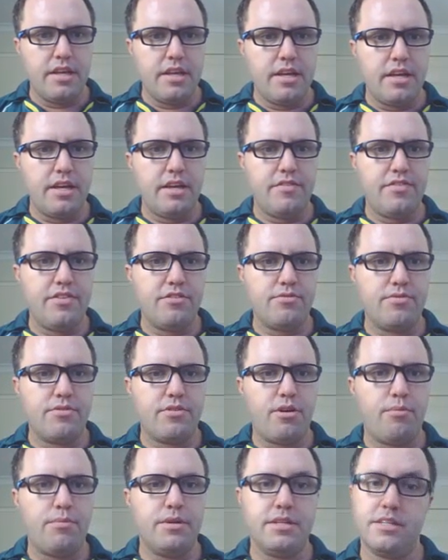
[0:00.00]
if this
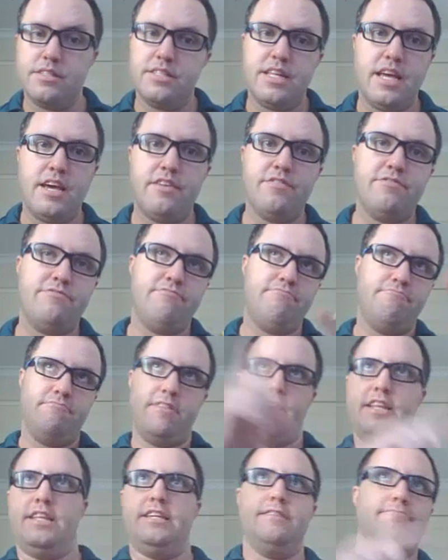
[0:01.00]
top one doesn't have
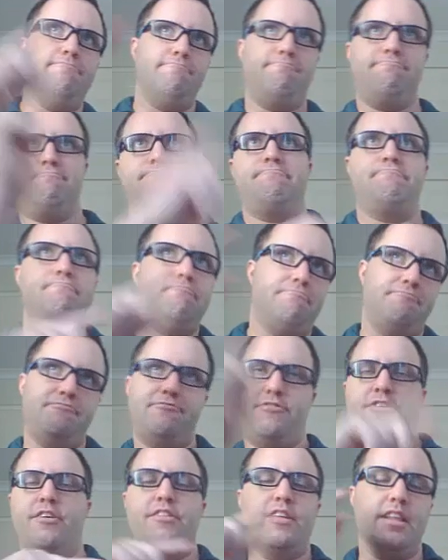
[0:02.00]
any
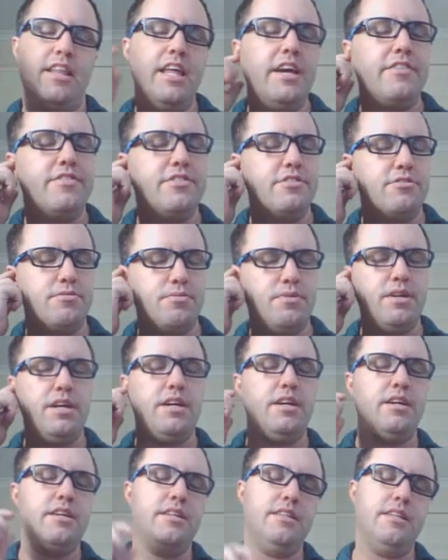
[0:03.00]
further left as
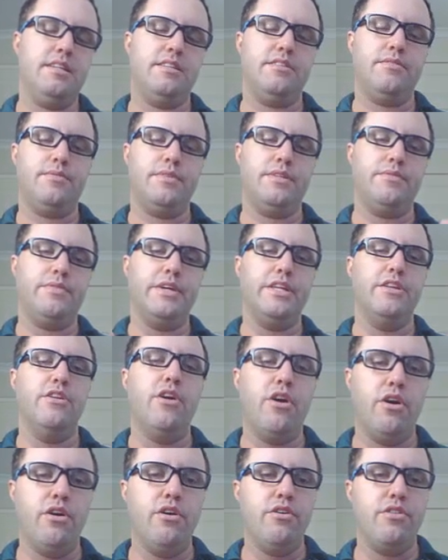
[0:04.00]
well, it, we, we
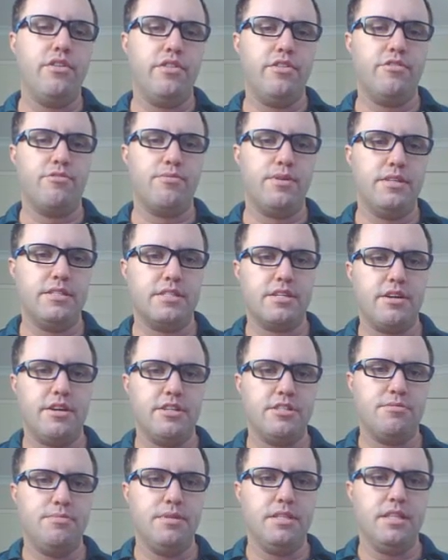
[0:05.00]
know that this one's
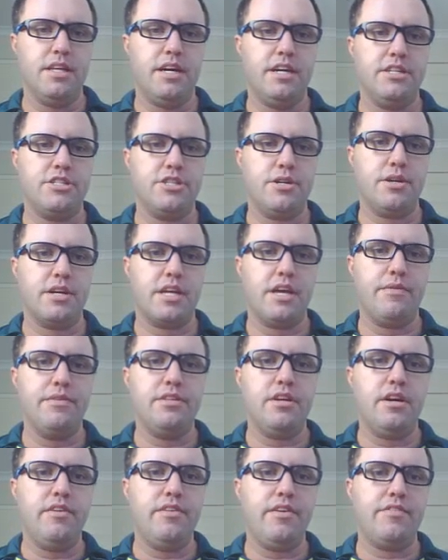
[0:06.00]
going to be larger. Okay, we
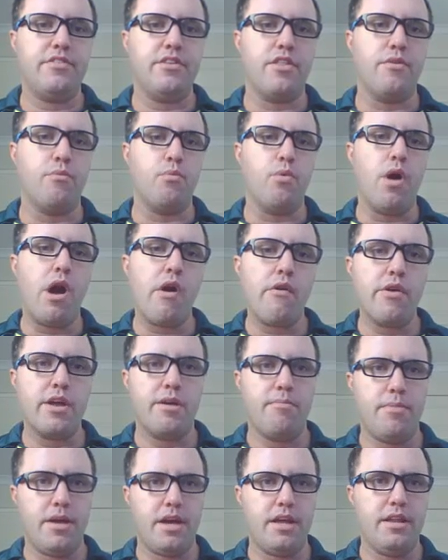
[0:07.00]
don't have to worry
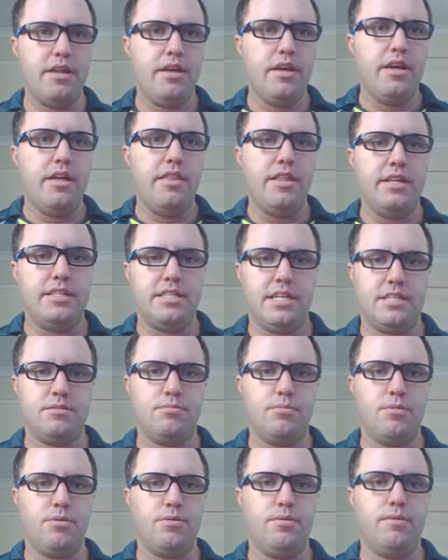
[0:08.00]
about the
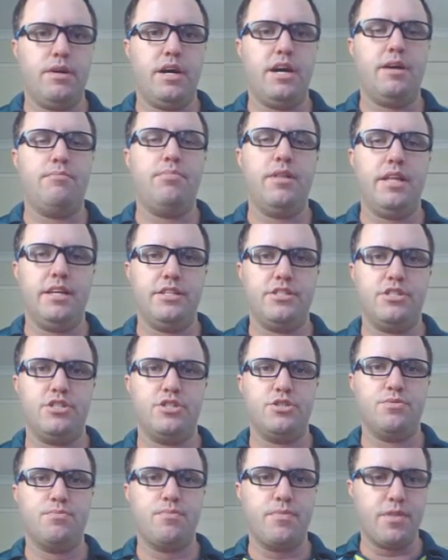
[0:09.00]
decimal uh,
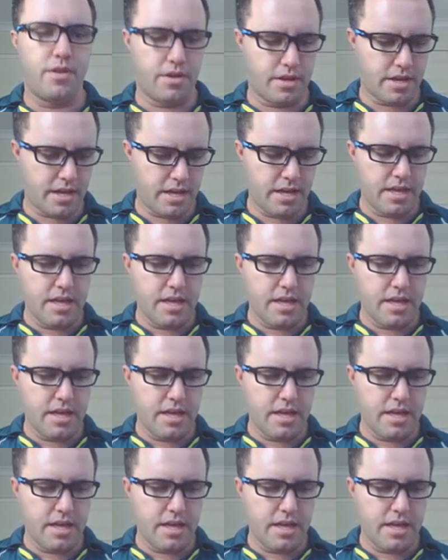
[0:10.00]
places. Okay,